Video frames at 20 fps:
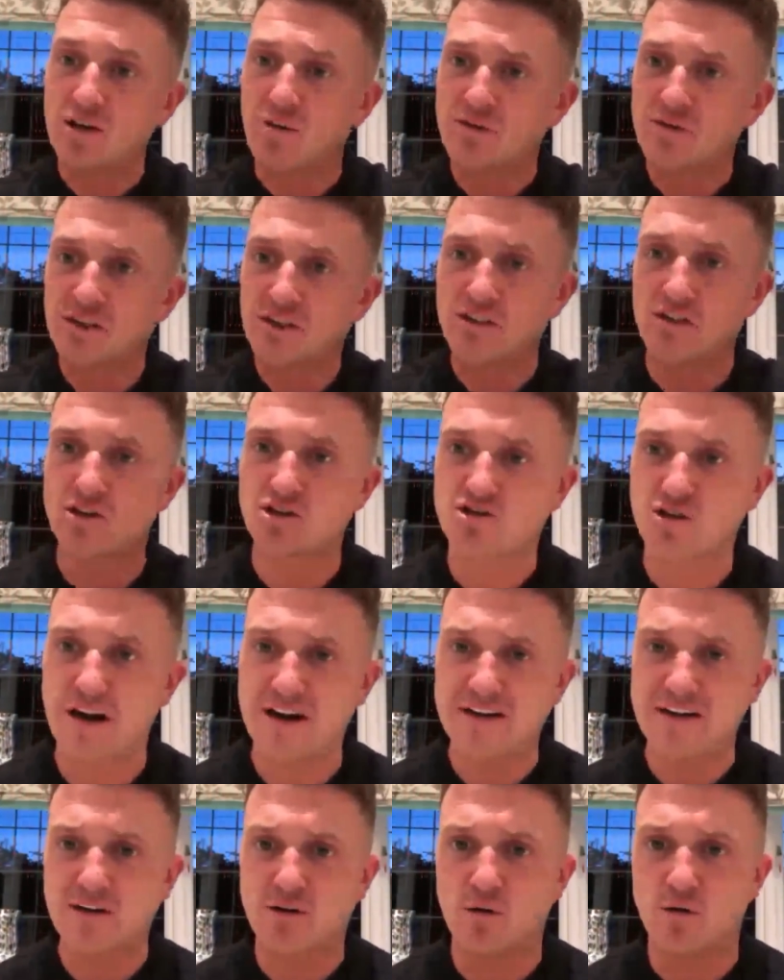police officers
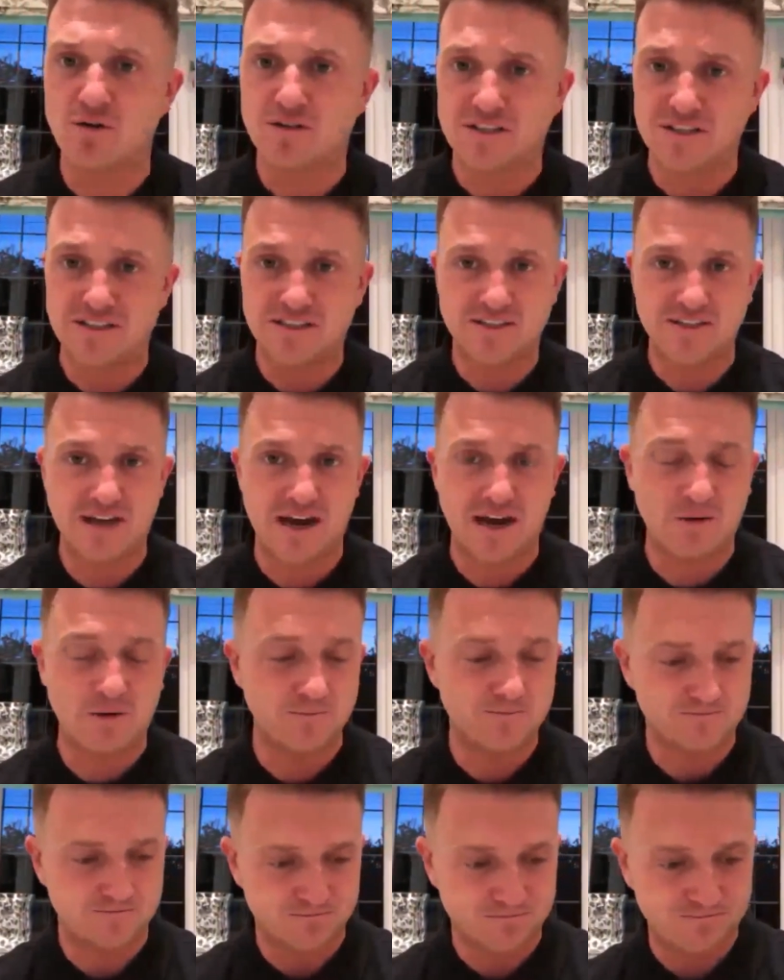on training courses.
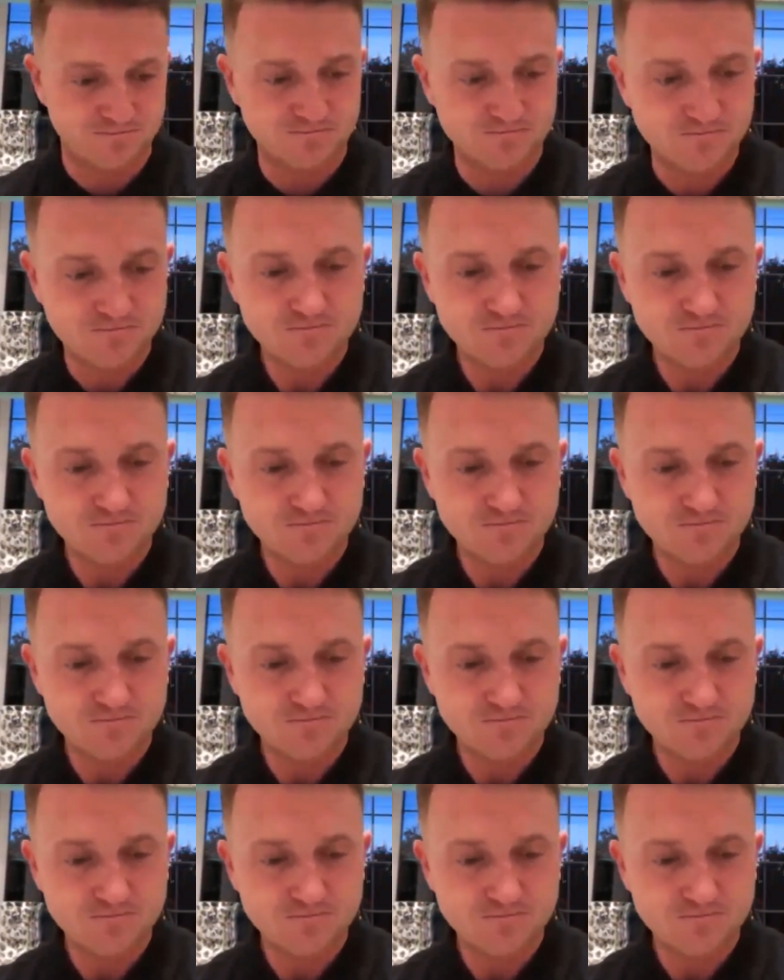Now,